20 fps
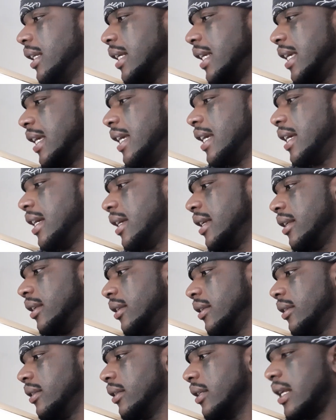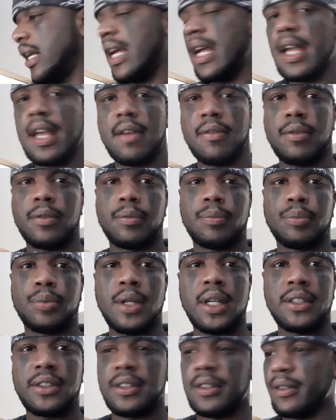And I have
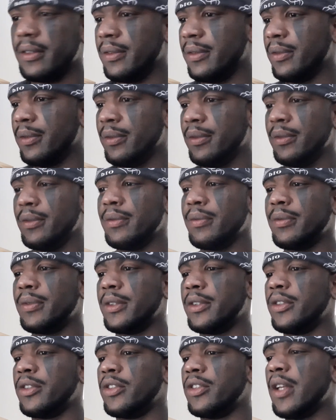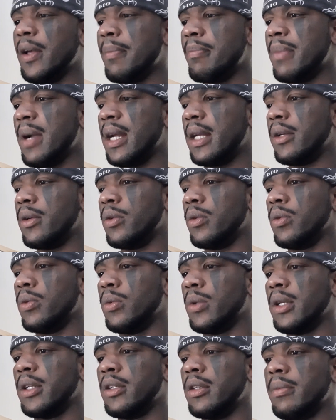present for somebody who
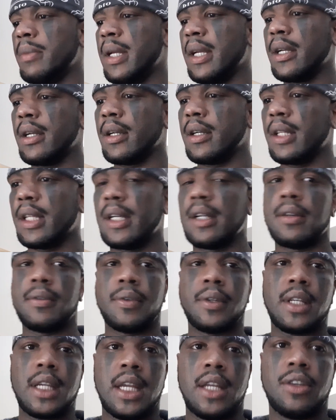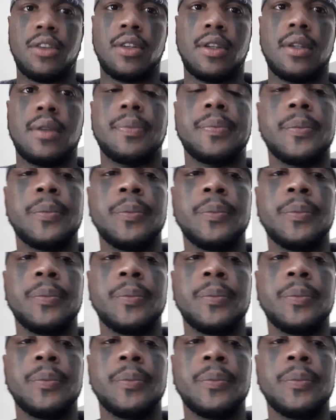wanted to make a clarification.